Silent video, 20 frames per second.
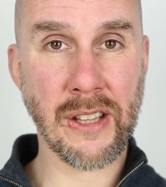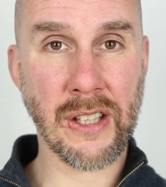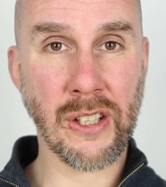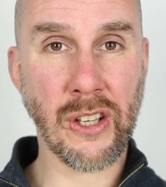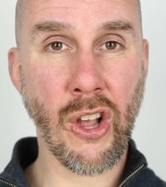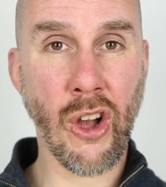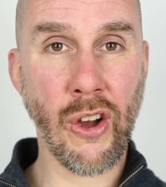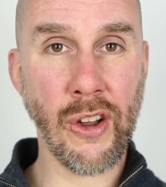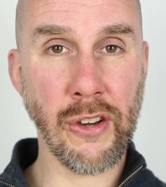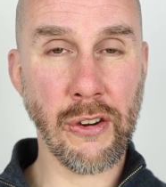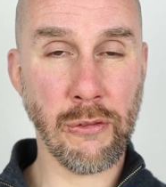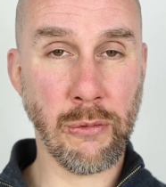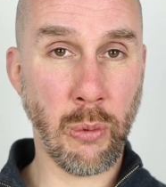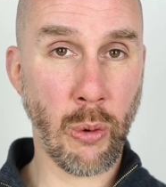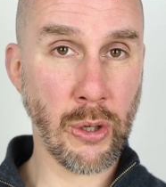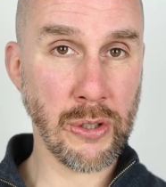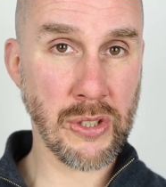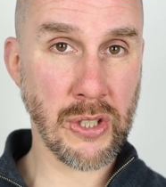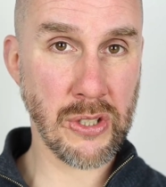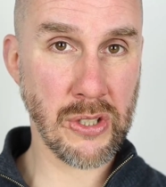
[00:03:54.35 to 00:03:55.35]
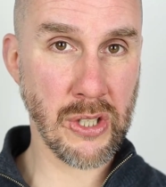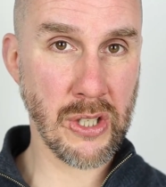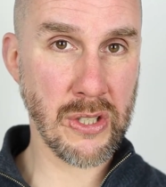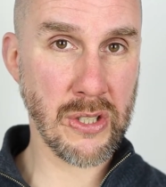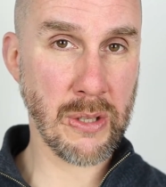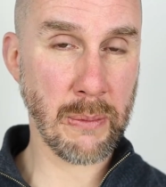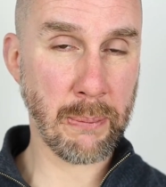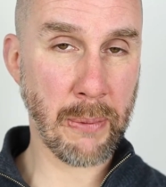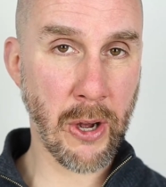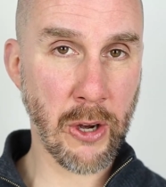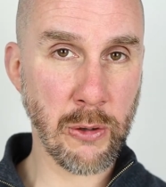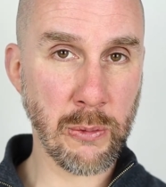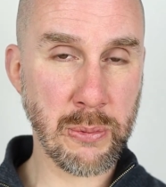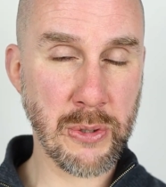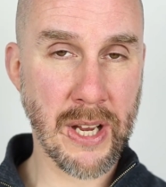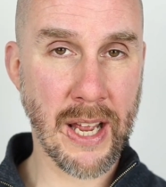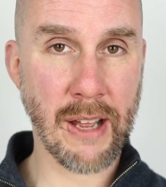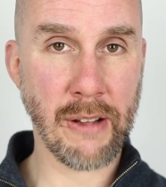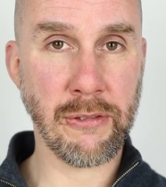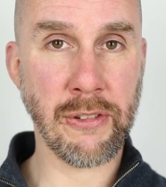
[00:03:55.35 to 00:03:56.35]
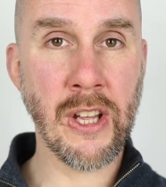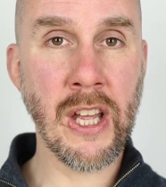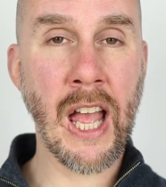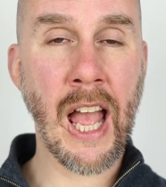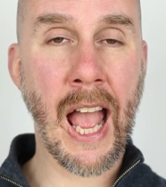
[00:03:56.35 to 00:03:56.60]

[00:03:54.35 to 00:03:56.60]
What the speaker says: the kind of wattages the bulbs have,